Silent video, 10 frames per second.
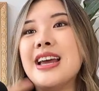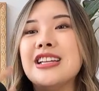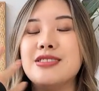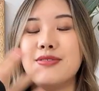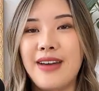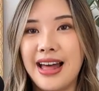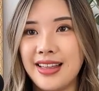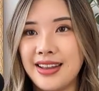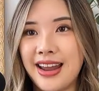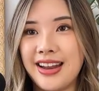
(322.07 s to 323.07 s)
It's
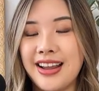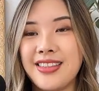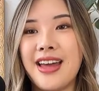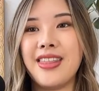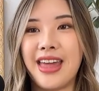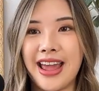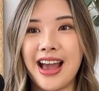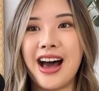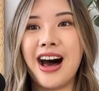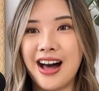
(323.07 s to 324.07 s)
validating that
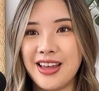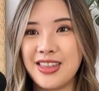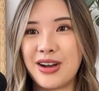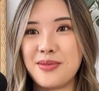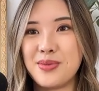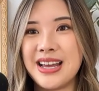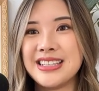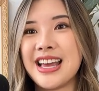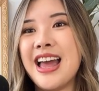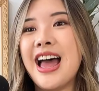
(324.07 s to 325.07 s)
they are in the right place.